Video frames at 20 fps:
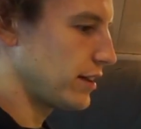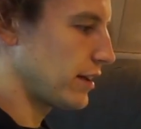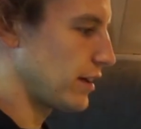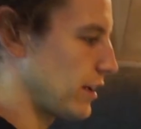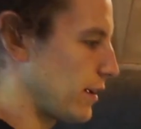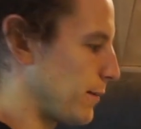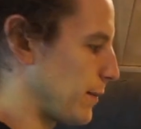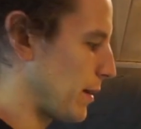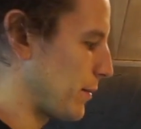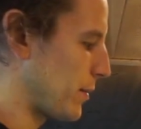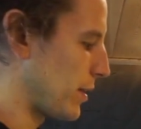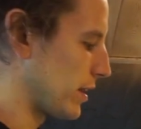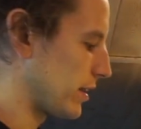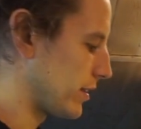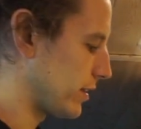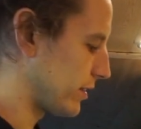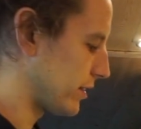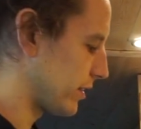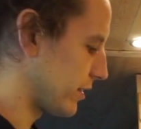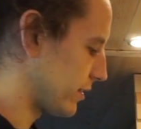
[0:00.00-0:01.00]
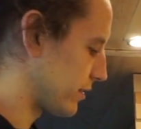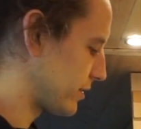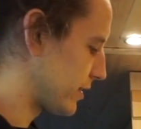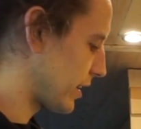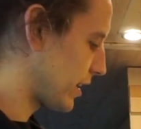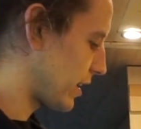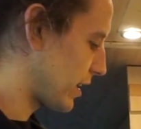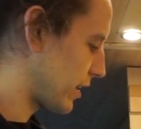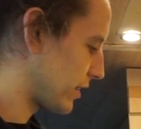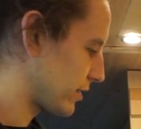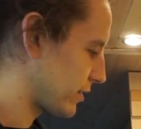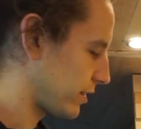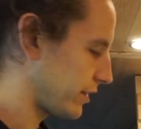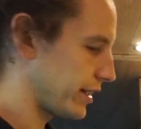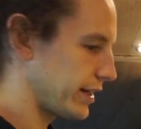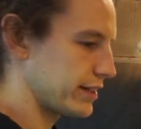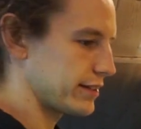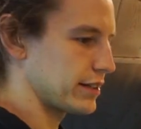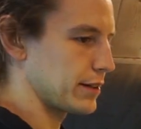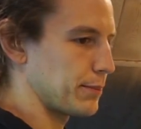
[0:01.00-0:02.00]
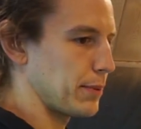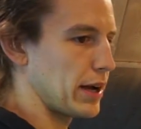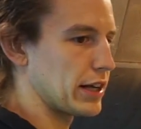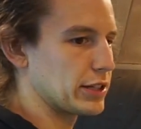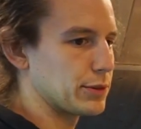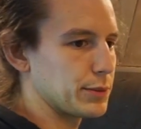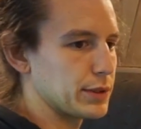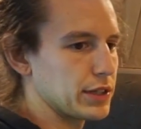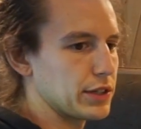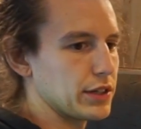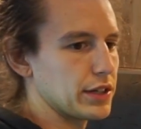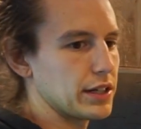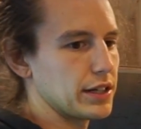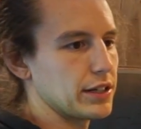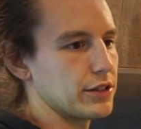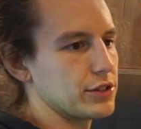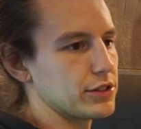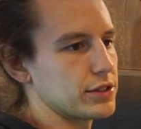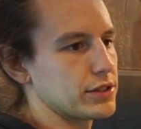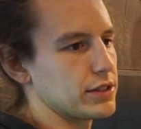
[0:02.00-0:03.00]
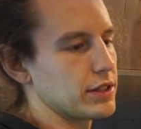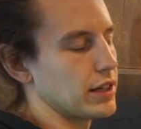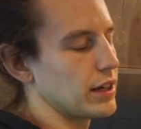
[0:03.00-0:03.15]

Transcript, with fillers: Um, I wanted it to stay as clean as it possibly could and just.